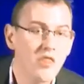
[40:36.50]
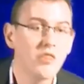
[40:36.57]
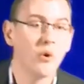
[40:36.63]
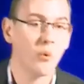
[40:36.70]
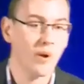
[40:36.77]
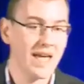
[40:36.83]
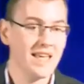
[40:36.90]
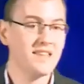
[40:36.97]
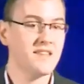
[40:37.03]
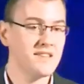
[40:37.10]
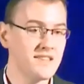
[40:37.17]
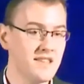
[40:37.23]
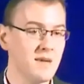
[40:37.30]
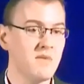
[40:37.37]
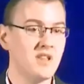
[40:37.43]
The way to
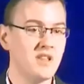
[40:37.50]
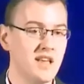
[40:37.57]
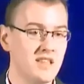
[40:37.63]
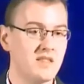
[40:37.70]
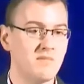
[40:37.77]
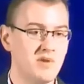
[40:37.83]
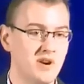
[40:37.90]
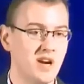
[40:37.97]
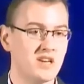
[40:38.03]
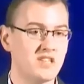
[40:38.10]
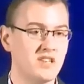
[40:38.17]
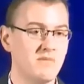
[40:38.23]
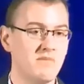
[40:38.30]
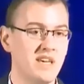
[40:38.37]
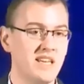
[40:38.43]
stimulate the
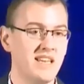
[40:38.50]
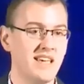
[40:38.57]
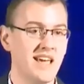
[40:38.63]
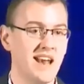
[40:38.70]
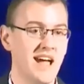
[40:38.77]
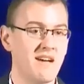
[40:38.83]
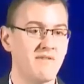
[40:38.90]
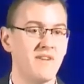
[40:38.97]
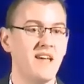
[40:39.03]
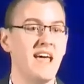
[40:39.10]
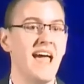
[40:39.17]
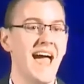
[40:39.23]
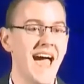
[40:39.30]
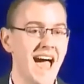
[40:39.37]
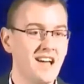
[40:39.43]
production of BDNF.
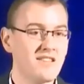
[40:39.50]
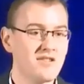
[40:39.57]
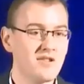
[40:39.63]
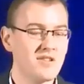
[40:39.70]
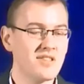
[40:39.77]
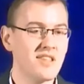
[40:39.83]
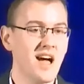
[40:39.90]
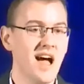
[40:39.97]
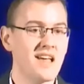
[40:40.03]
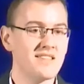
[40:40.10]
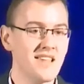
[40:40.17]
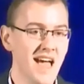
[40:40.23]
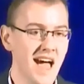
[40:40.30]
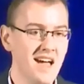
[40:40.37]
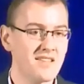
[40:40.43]

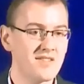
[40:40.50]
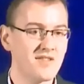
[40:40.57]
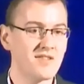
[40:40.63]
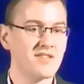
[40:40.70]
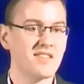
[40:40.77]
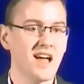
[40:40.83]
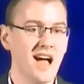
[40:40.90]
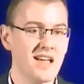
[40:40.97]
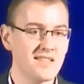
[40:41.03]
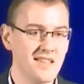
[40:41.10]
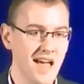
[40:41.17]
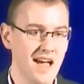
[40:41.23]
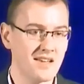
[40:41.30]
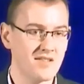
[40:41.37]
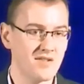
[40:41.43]
Exercise, exercise,
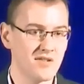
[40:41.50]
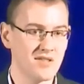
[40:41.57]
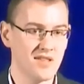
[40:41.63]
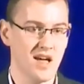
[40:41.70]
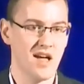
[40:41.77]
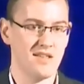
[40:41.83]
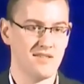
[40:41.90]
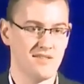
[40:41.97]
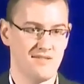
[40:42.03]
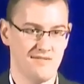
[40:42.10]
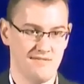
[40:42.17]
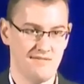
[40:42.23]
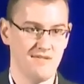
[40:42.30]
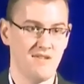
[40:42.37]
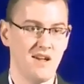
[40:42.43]
exercise.
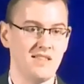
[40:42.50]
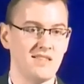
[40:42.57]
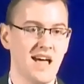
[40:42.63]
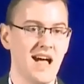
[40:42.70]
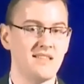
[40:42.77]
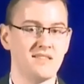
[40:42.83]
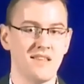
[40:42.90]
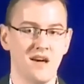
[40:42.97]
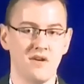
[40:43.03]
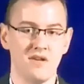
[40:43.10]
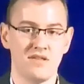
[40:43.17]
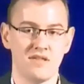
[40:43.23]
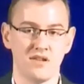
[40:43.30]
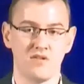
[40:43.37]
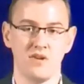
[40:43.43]
All right, that's how
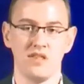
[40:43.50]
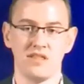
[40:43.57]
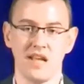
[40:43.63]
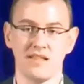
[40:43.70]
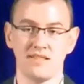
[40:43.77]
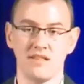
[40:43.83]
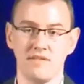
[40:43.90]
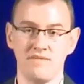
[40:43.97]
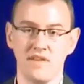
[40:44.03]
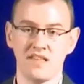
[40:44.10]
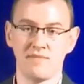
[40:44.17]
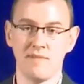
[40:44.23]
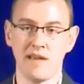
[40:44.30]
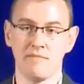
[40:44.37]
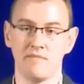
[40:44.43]
you secrete that stuff.
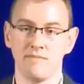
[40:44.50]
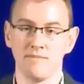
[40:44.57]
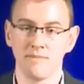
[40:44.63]
Yes, ma'am.